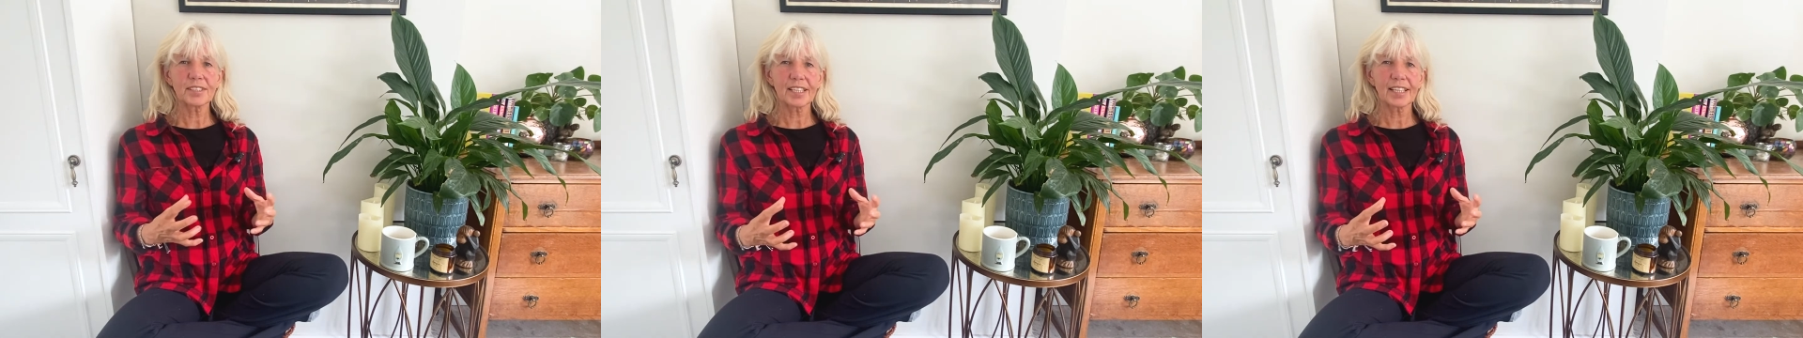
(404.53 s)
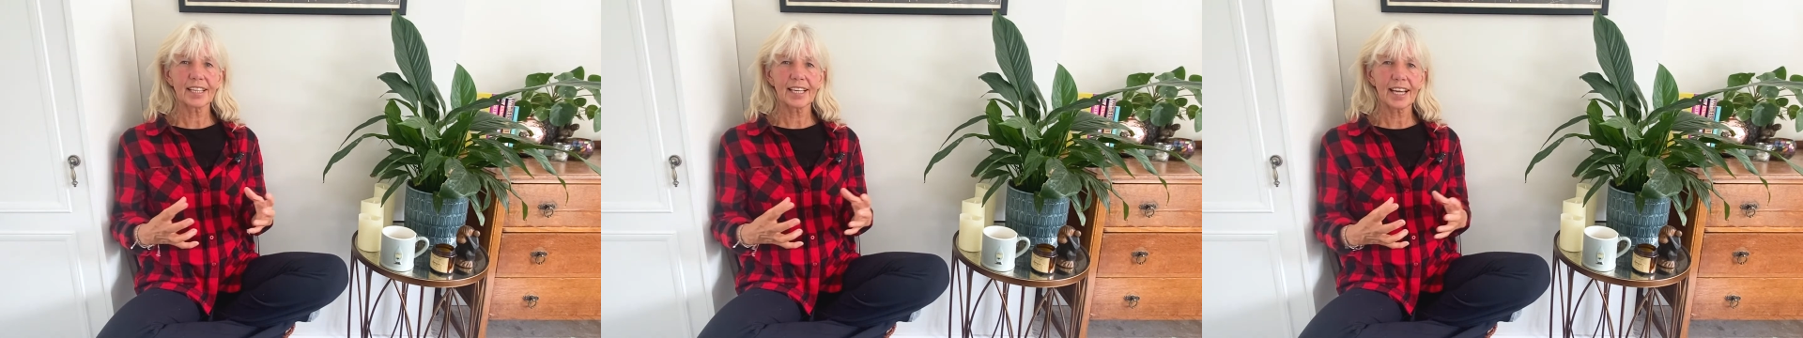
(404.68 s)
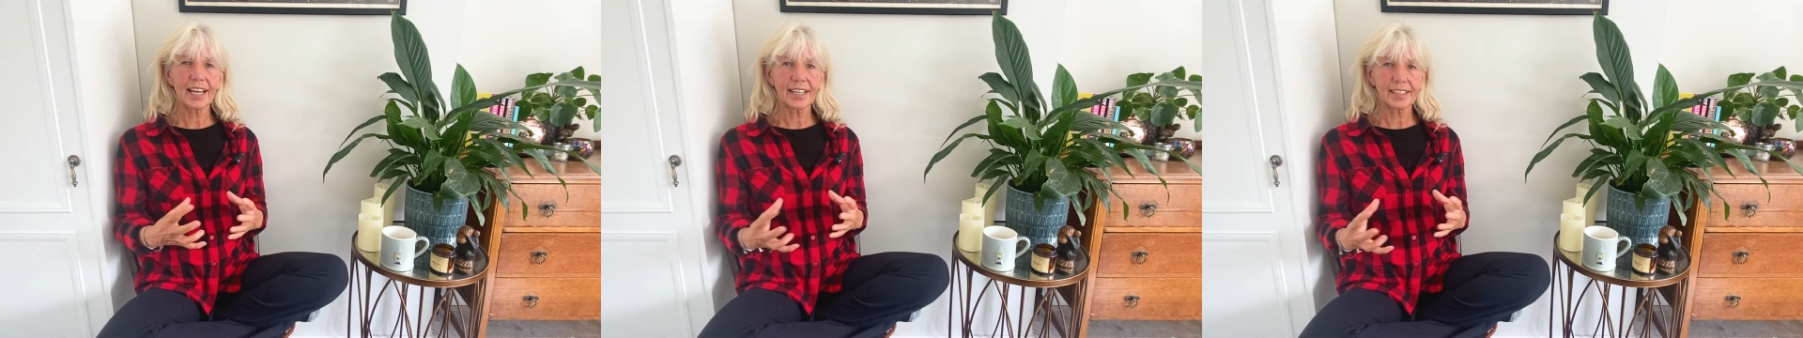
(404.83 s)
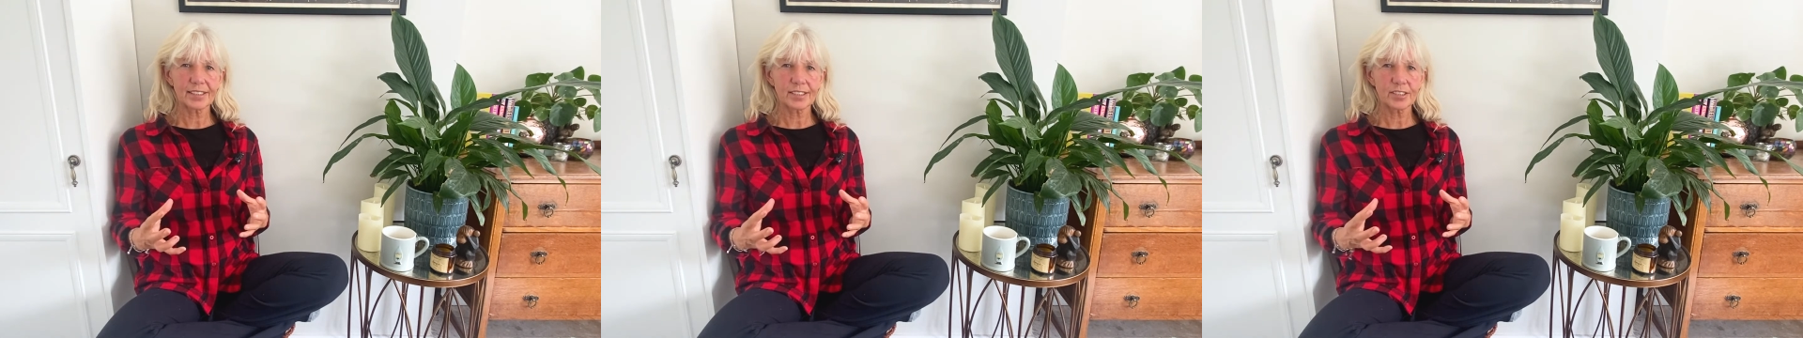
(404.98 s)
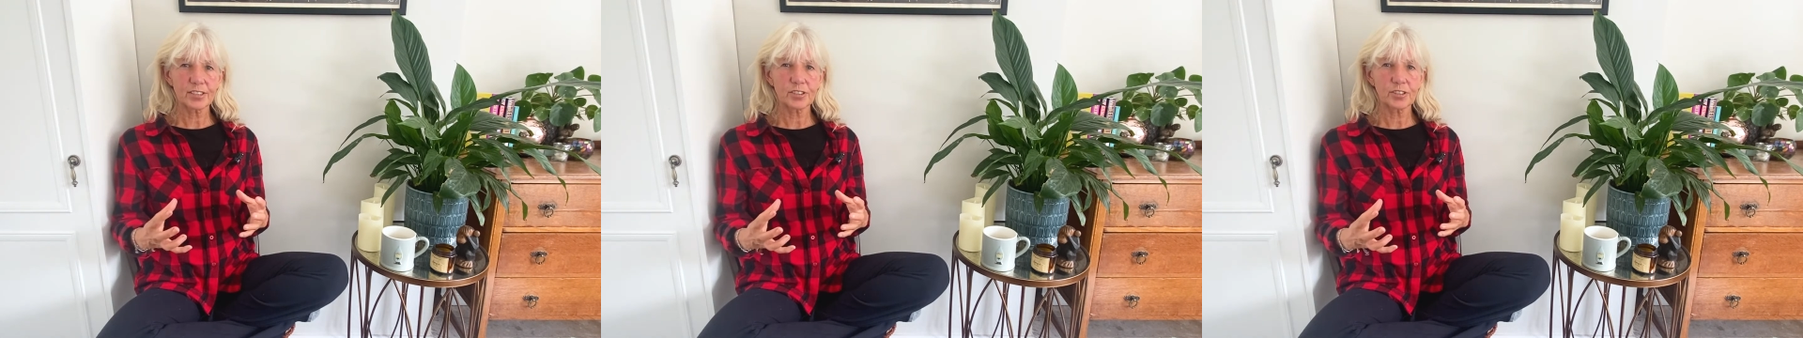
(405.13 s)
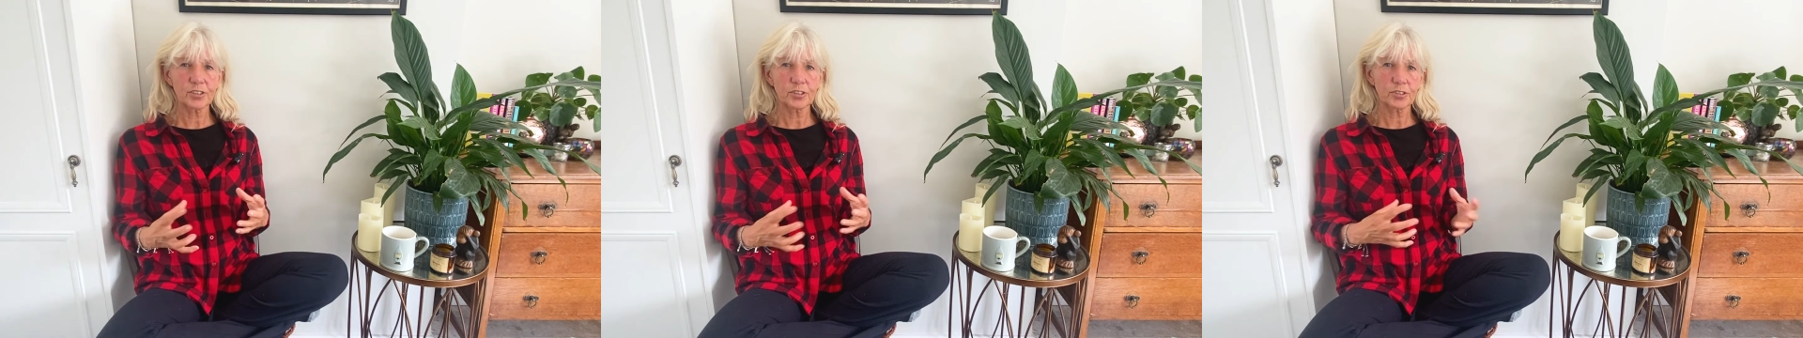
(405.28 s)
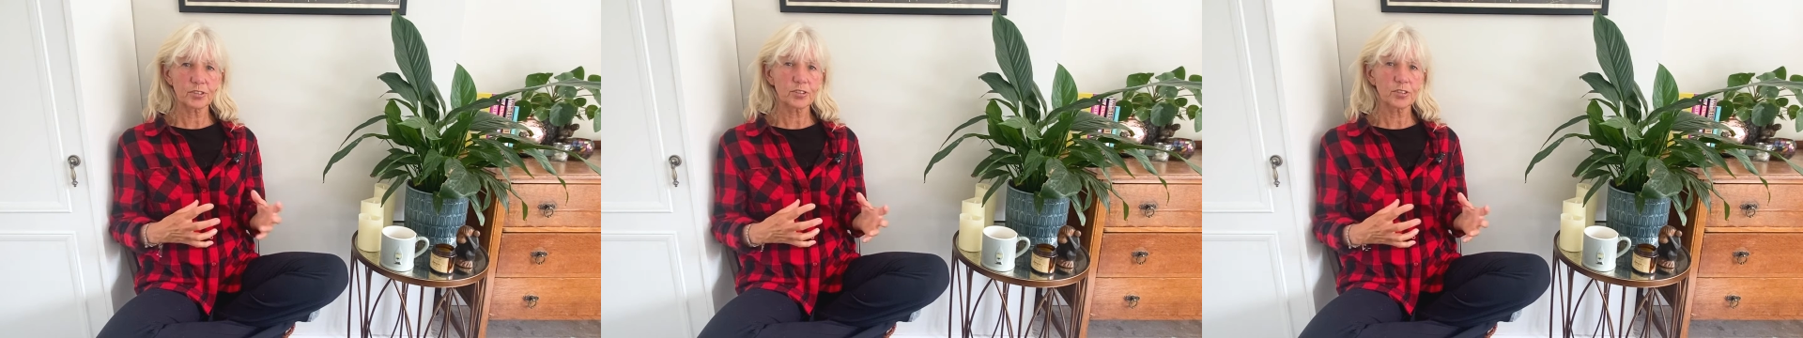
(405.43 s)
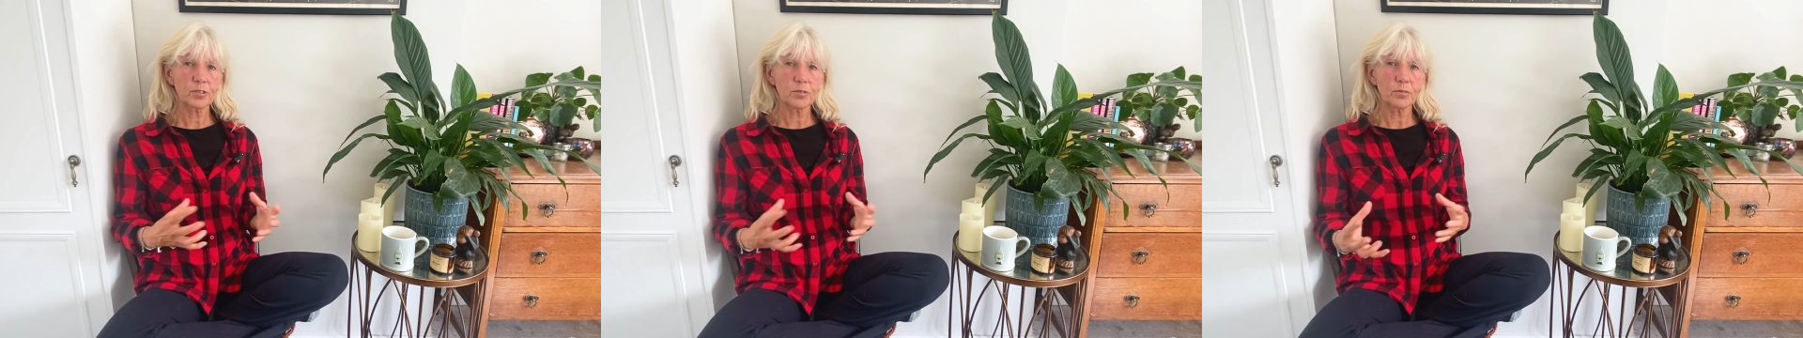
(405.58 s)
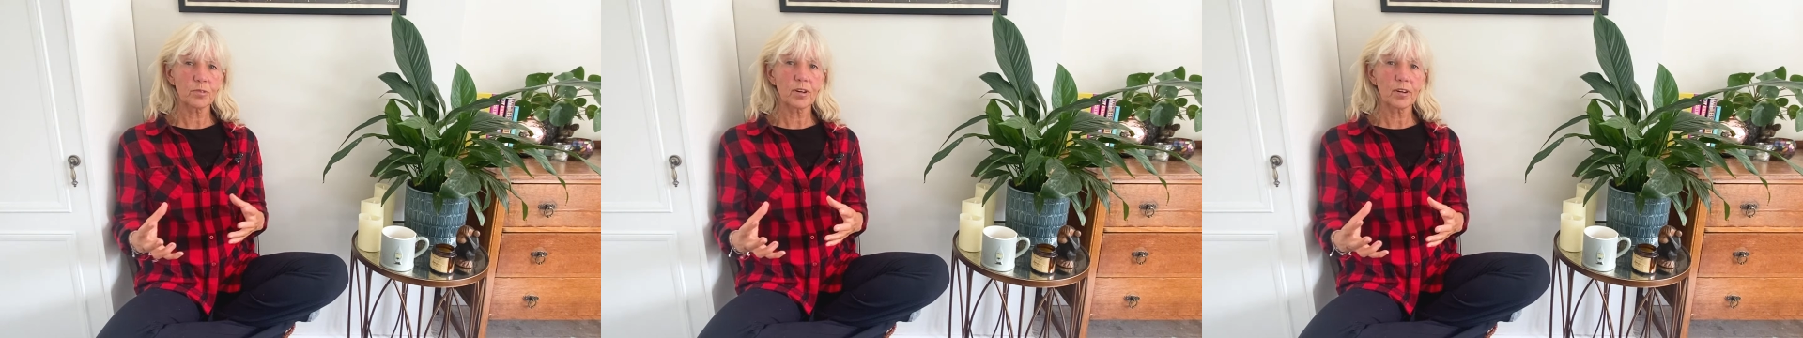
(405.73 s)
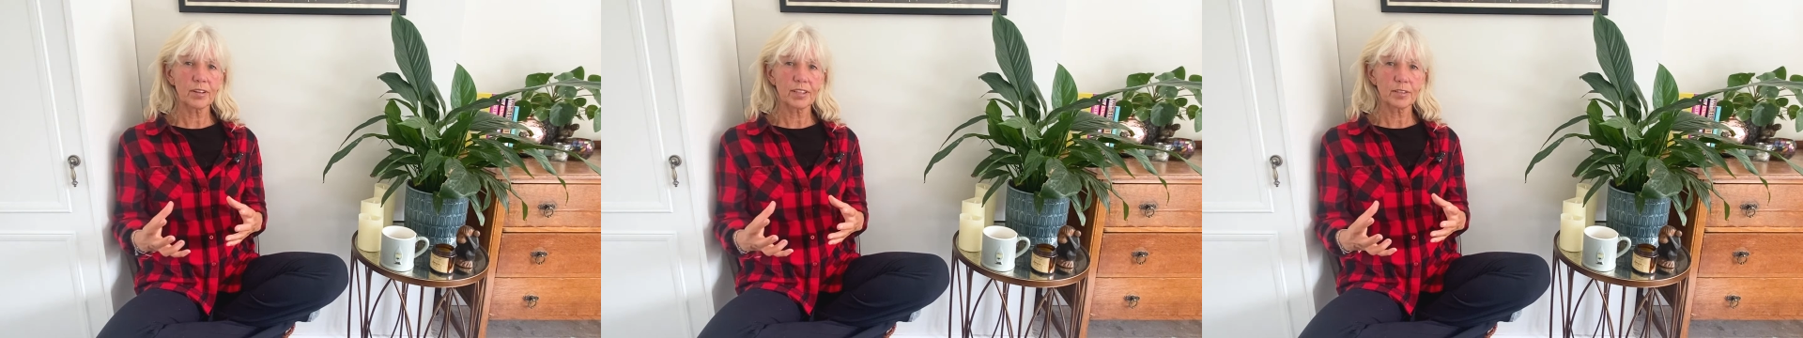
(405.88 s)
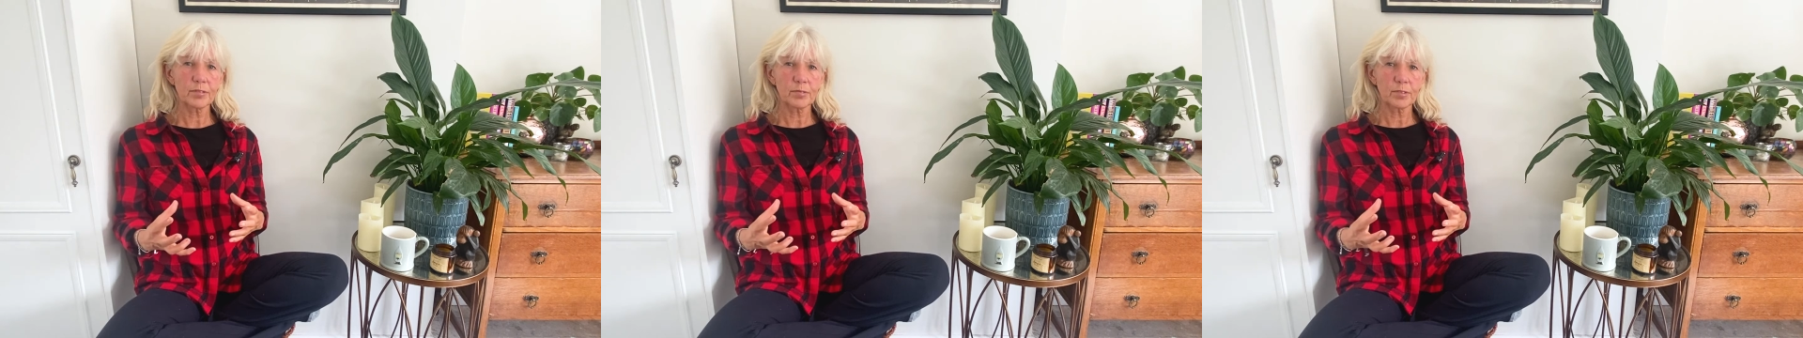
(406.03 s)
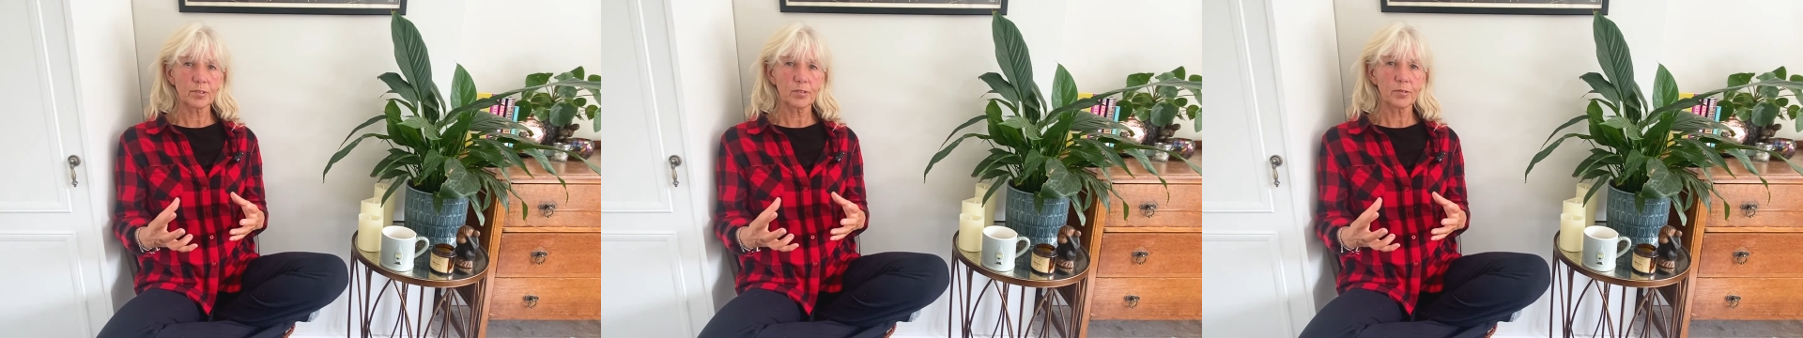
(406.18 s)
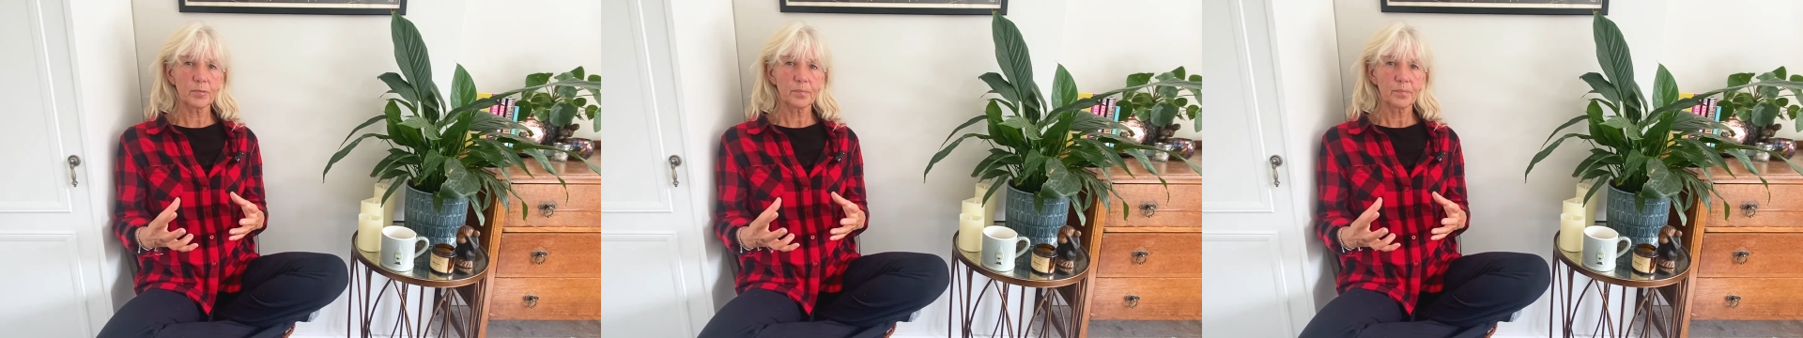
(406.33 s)
against your
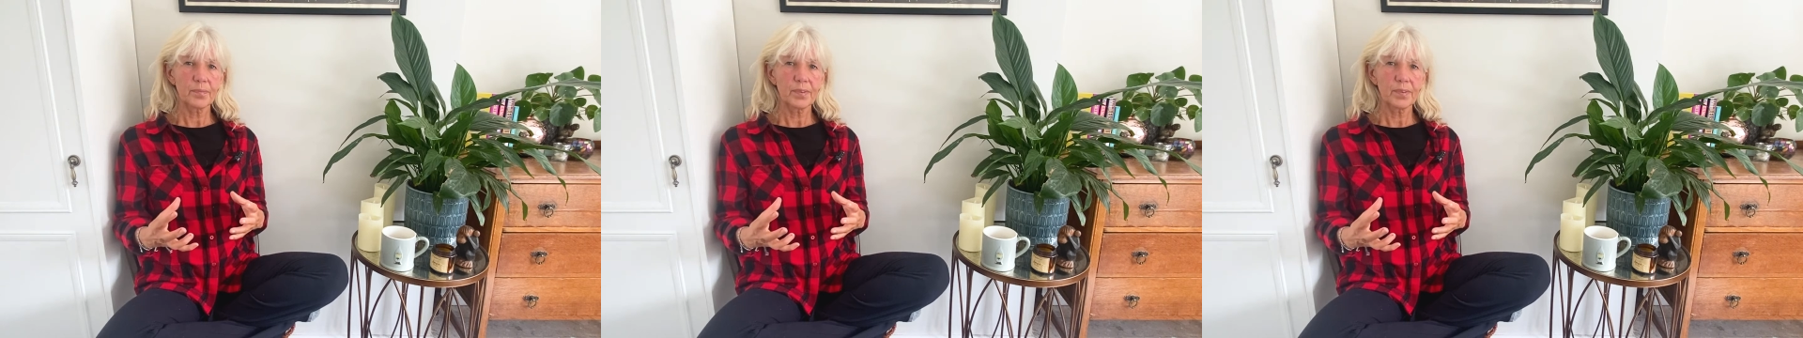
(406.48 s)
survival.